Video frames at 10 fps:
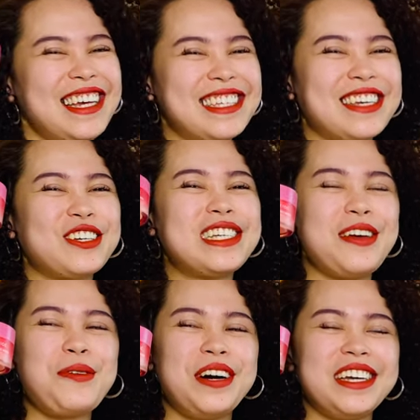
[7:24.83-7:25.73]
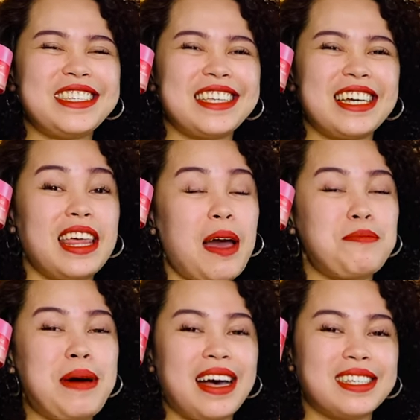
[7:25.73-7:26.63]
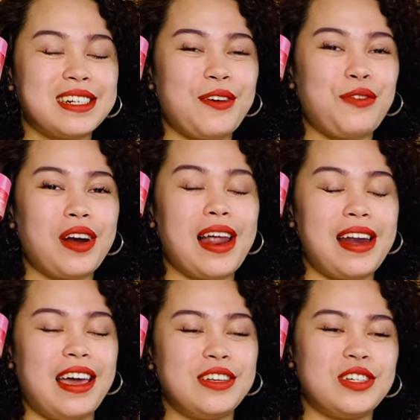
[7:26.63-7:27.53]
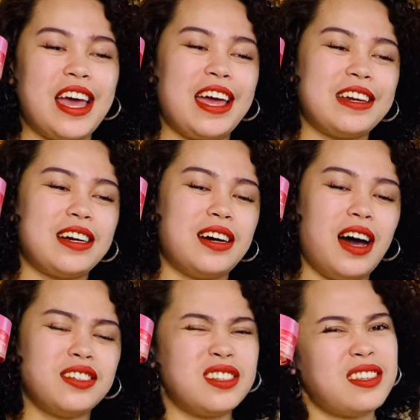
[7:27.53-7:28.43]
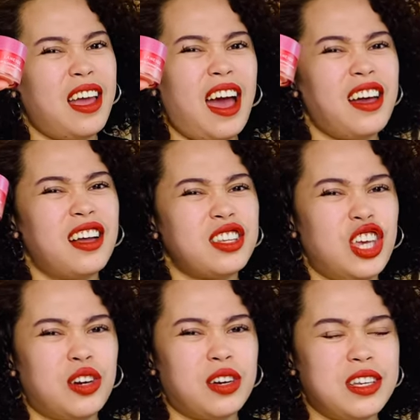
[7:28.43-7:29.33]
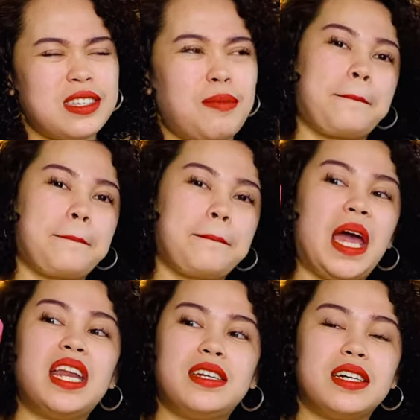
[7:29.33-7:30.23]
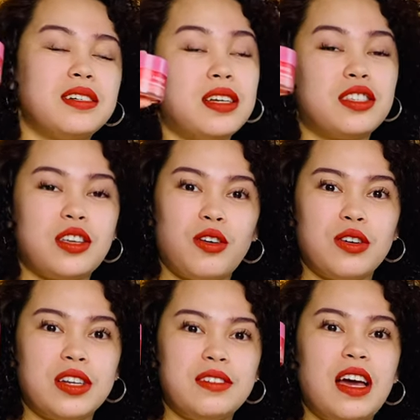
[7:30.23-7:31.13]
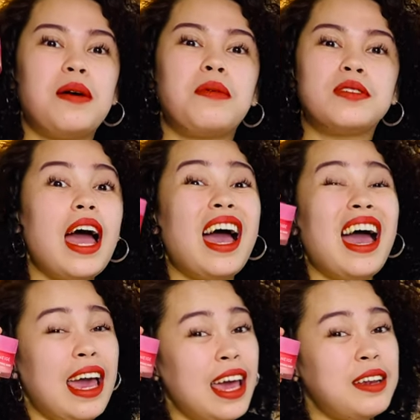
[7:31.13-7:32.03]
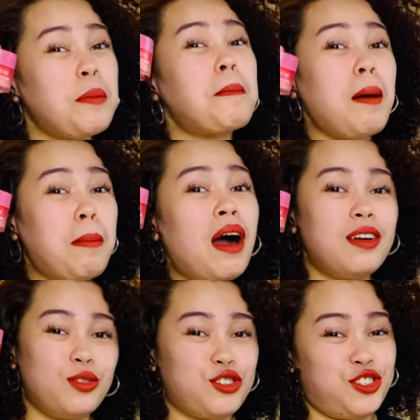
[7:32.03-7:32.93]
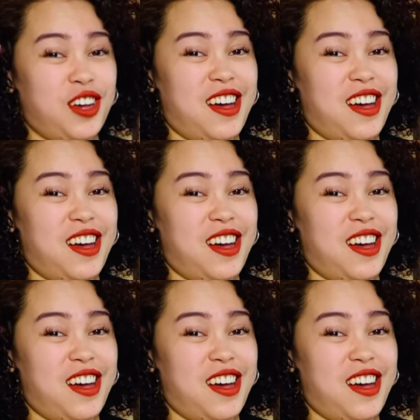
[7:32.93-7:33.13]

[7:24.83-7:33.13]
So she was the ambassador for Laneige, and I just I got curious about, and it's so good. And mabango siya.